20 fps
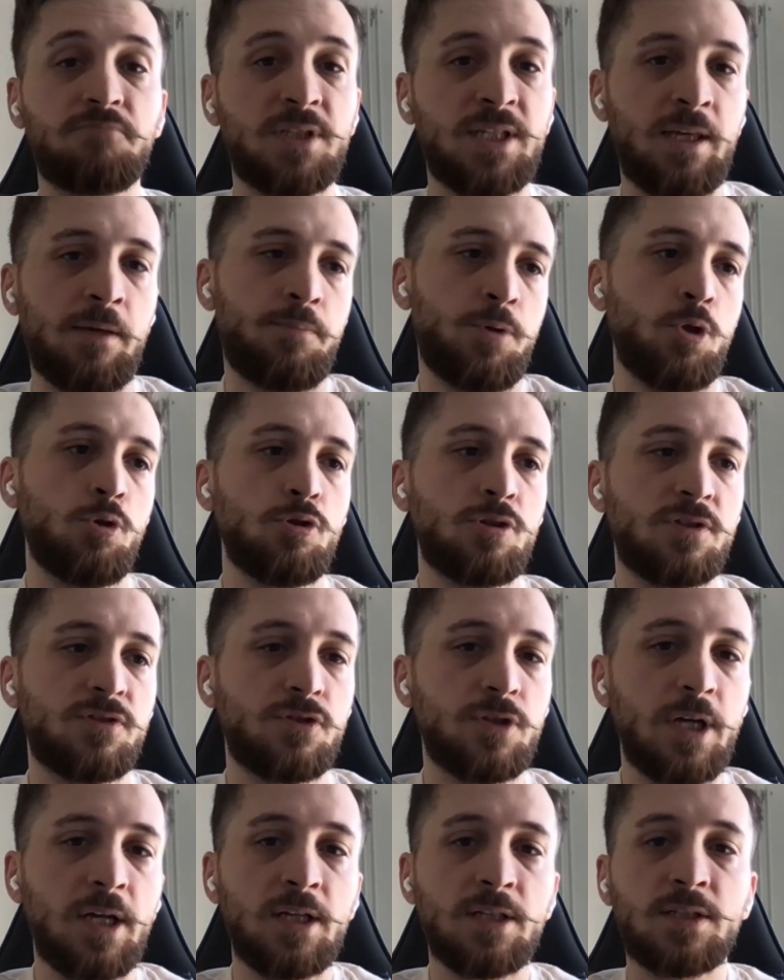CPU
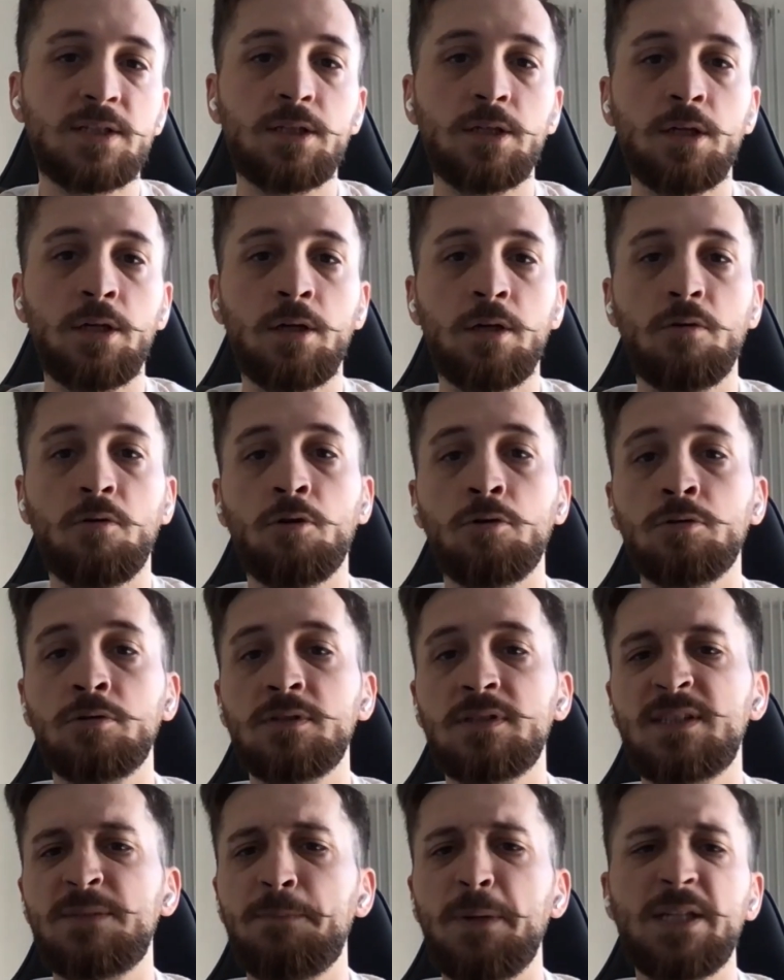stress
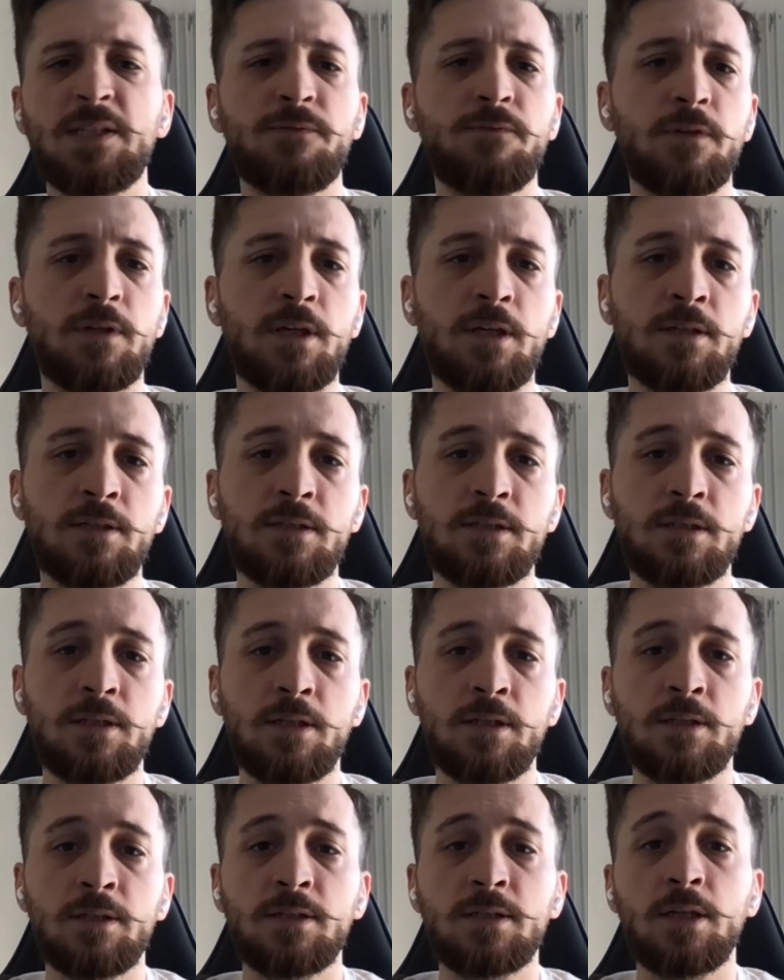on specific
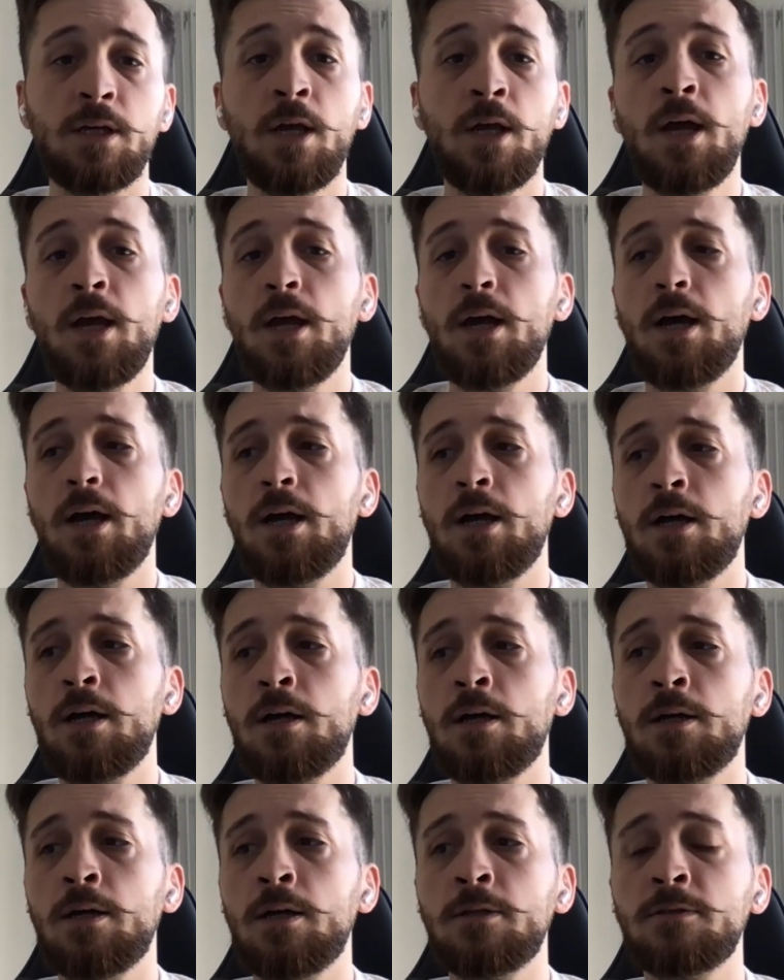instance,
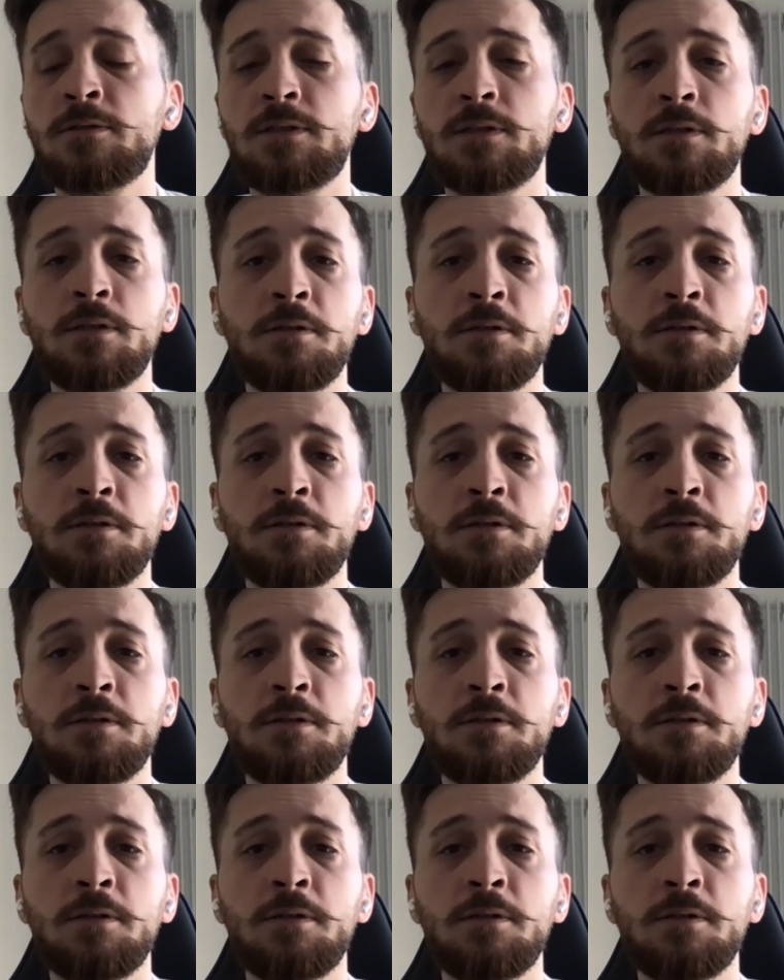and